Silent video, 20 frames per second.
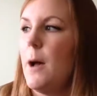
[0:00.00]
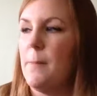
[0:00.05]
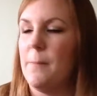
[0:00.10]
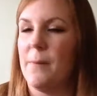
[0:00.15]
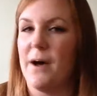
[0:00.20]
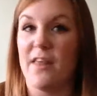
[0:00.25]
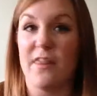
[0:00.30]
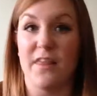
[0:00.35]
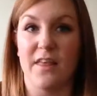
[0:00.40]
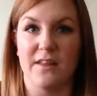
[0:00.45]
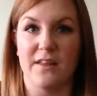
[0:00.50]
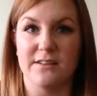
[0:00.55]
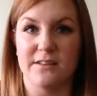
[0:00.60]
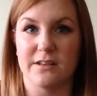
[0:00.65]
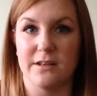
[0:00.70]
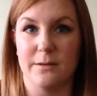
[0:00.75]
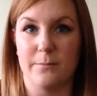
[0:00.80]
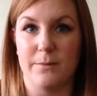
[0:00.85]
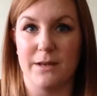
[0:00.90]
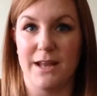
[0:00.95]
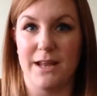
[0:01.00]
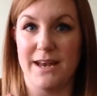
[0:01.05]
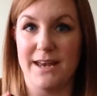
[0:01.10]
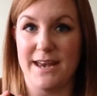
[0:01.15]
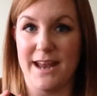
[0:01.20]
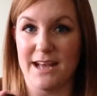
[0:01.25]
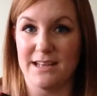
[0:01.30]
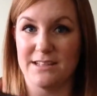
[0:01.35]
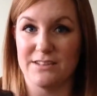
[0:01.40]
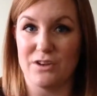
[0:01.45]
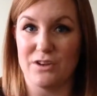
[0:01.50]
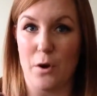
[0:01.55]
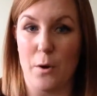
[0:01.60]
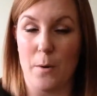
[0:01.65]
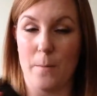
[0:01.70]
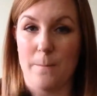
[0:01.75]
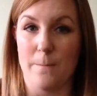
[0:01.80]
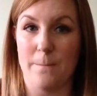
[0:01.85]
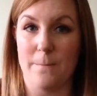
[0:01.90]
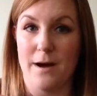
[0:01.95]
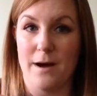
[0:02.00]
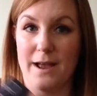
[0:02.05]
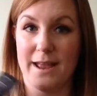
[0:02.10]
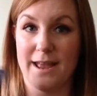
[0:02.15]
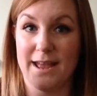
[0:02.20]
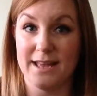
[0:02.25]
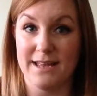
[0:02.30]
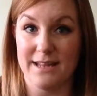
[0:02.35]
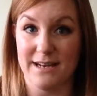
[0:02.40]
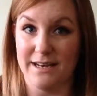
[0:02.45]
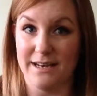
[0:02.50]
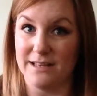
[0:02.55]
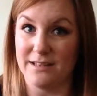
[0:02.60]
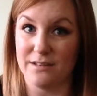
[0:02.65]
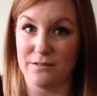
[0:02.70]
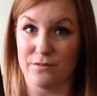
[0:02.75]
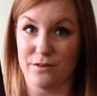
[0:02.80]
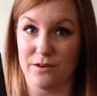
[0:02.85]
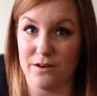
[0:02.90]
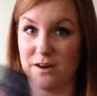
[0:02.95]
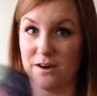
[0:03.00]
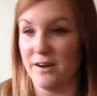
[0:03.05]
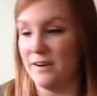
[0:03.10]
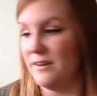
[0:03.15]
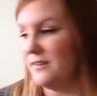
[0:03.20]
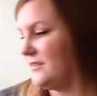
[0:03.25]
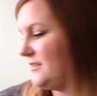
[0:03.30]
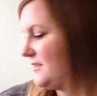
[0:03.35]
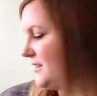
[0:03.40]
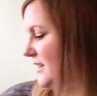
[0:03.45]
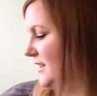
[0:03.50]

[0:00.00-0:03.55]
But I think that's going to be next on my hit list for NARS,